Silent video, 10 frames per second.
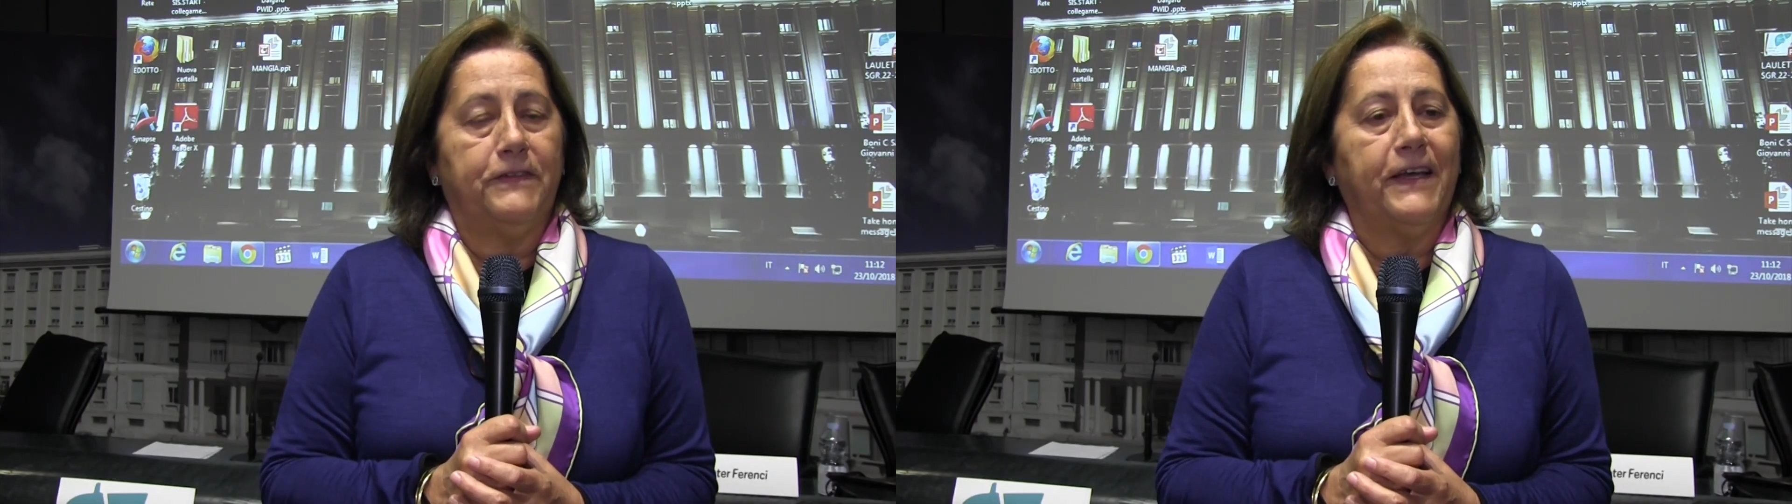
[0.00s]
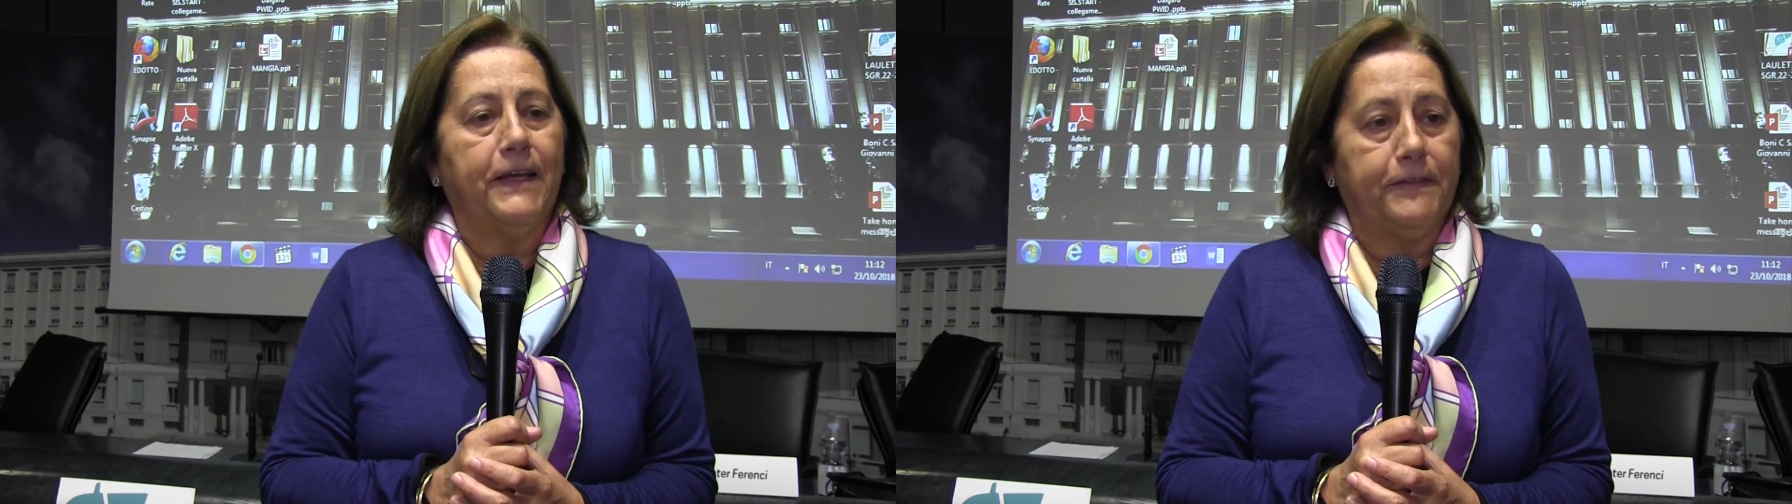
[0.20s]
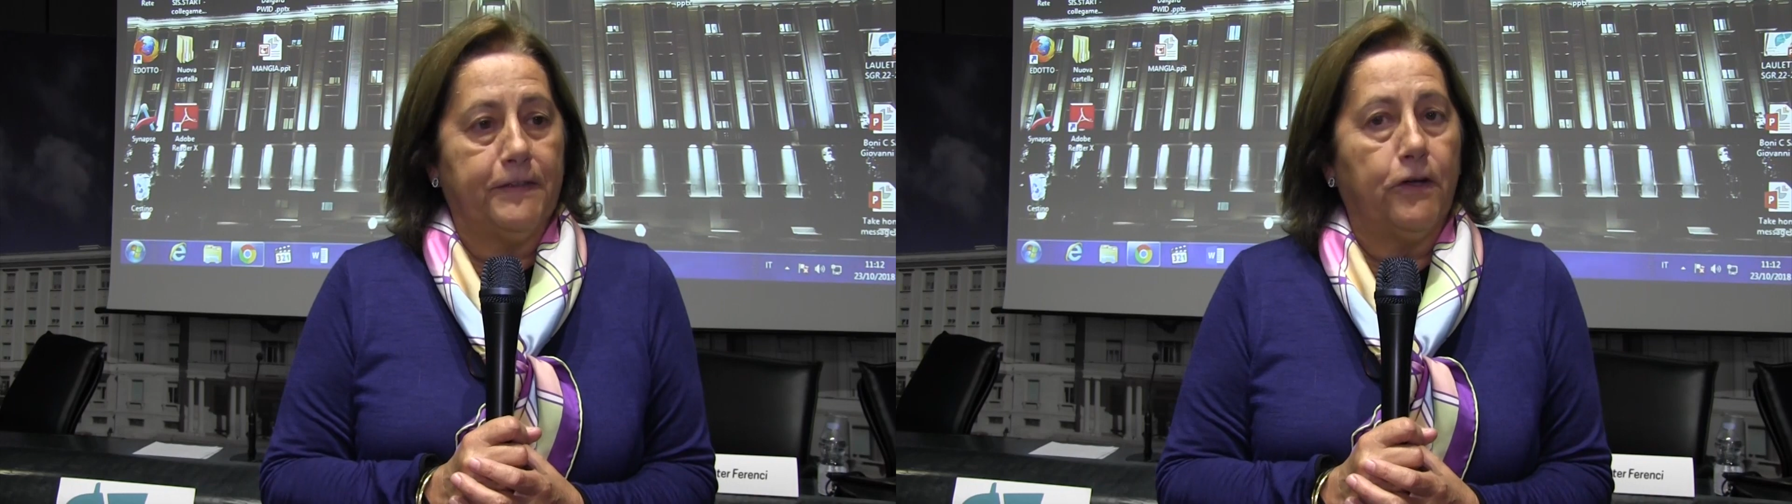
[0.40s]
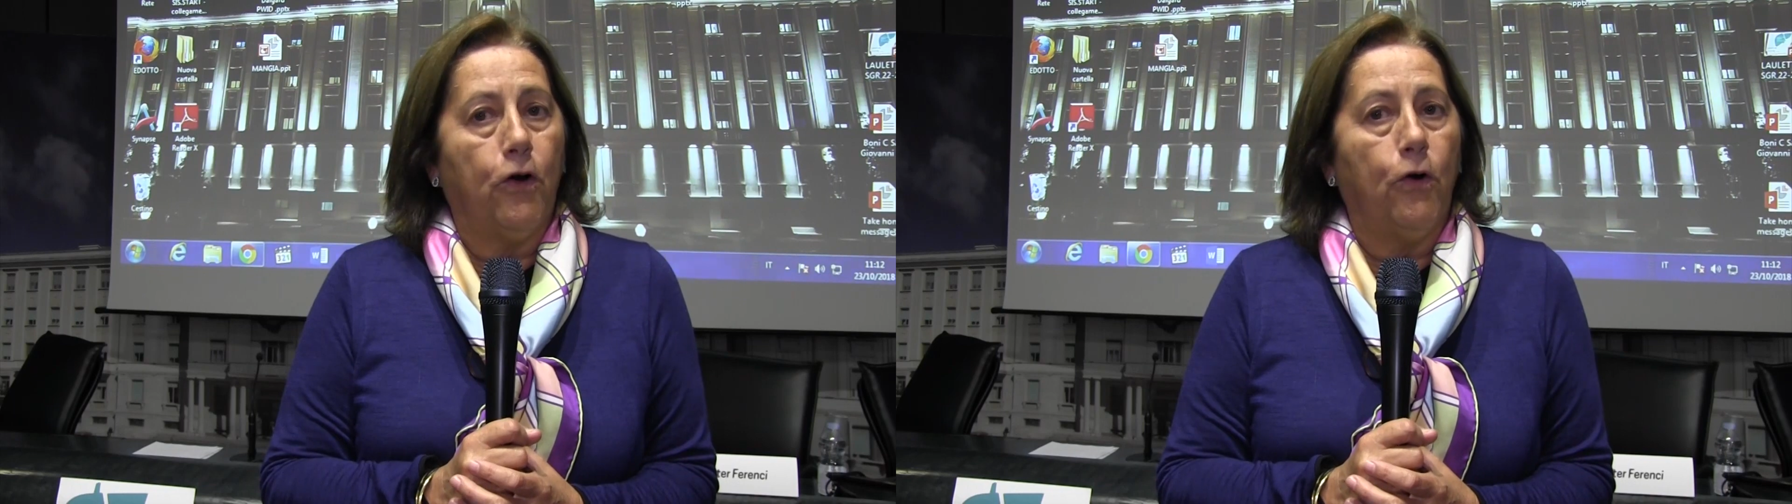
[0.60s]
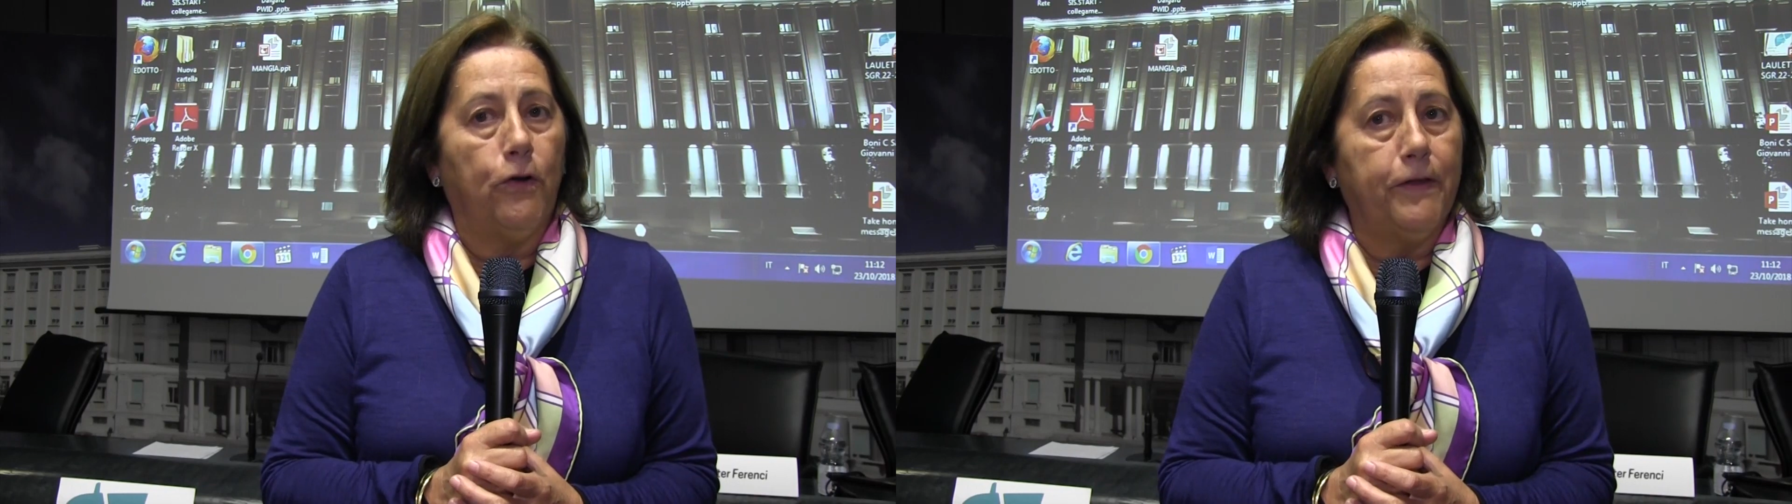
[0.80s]
is getting
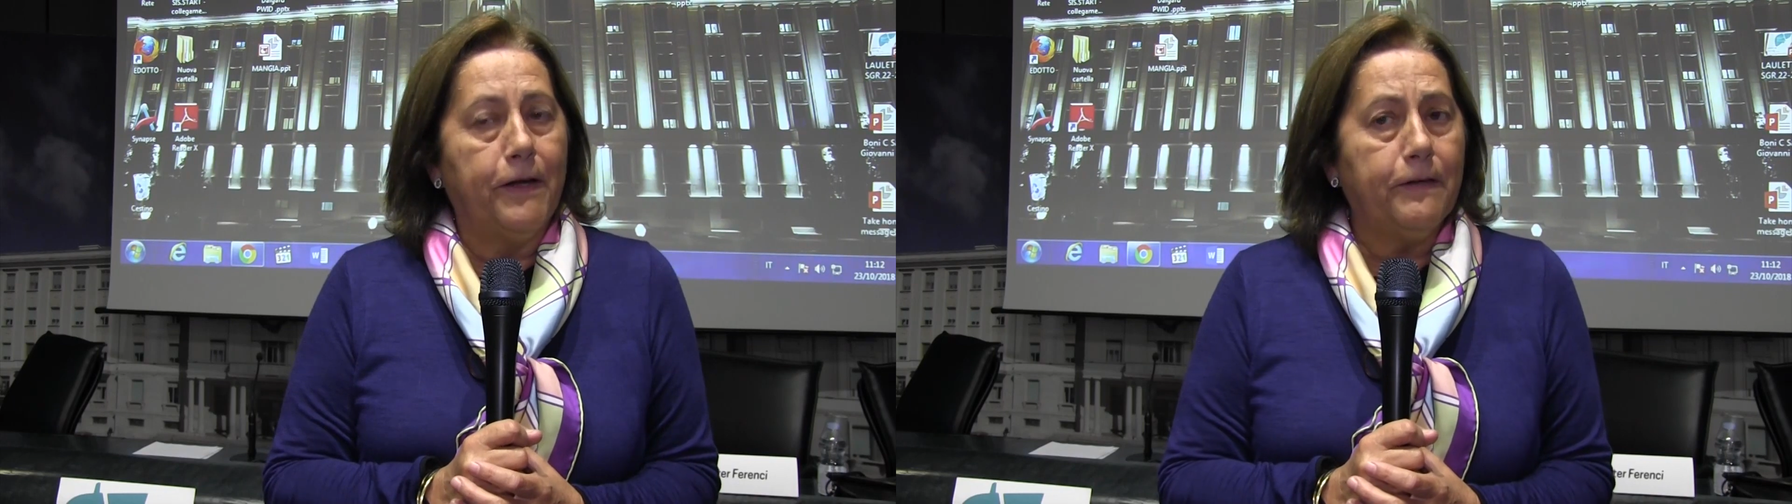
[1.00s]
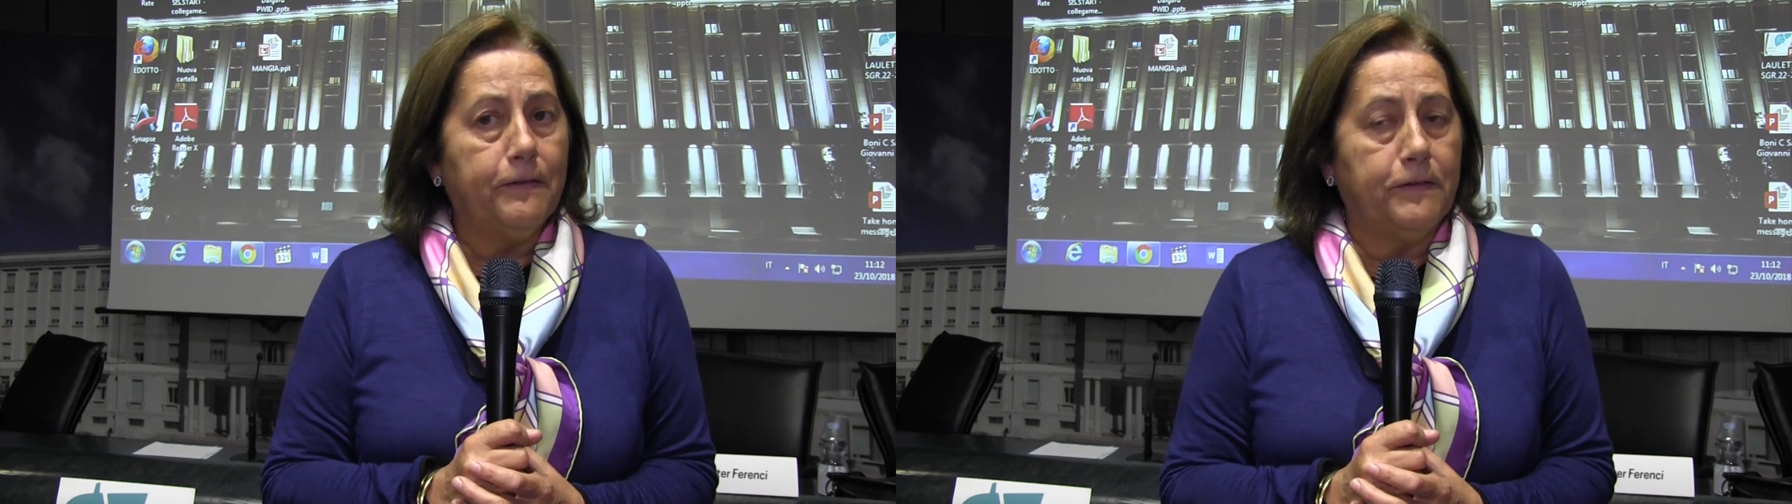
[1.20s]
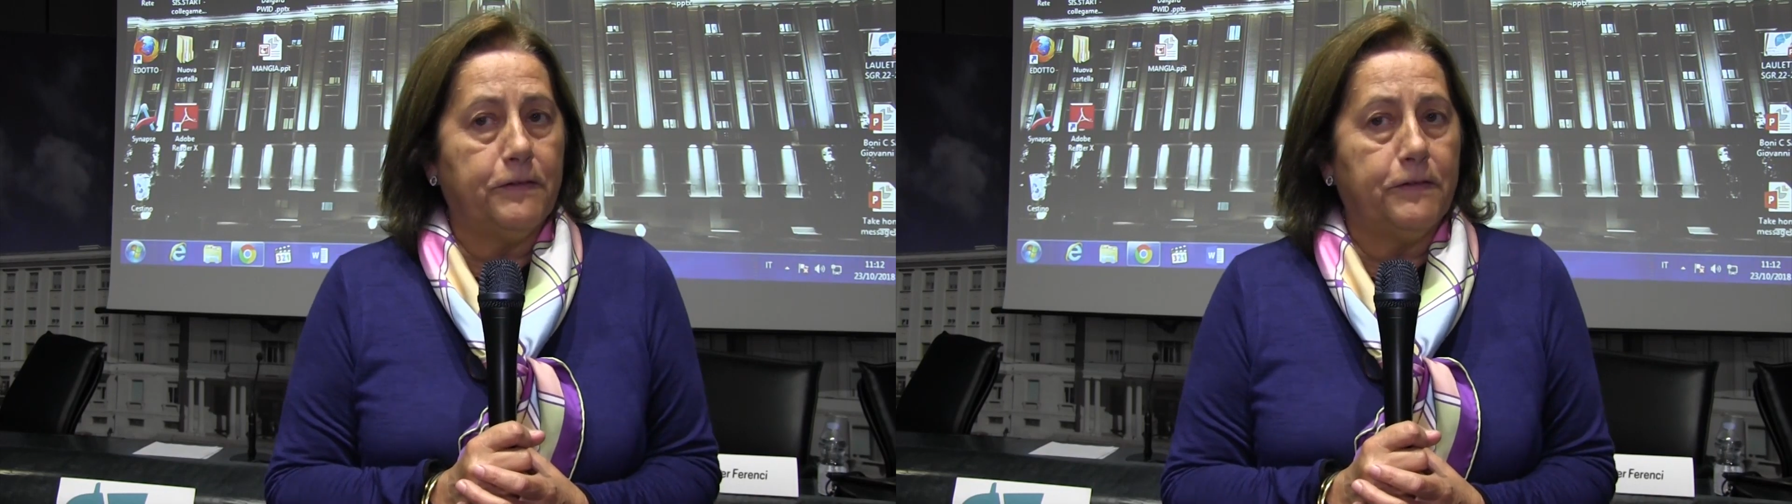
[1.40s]
older.